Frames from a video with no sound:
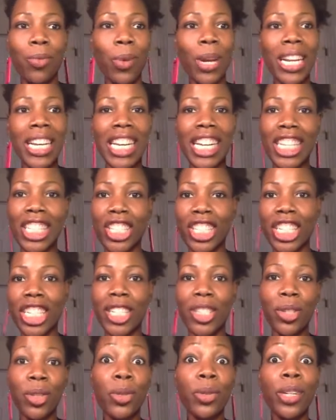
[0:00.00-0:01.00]
What is she
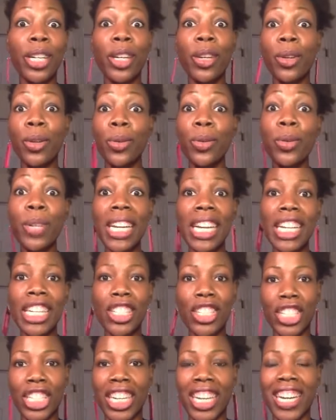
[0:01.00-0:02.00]
doing? Who is
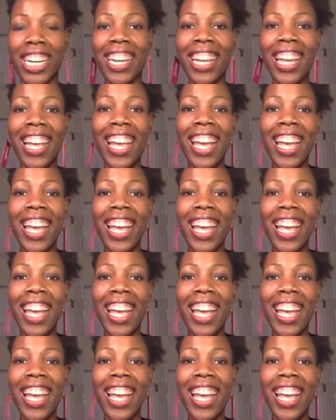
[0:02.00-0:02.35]
she?